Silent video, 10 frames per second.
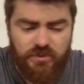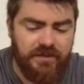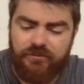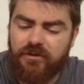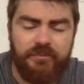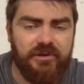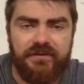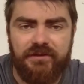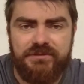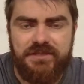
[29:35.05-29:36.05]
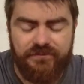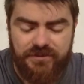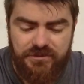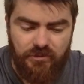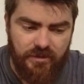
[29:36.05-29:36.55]
whatever I put in there was
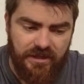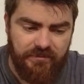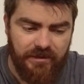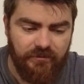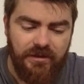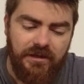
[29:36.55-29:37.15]
different to what came out.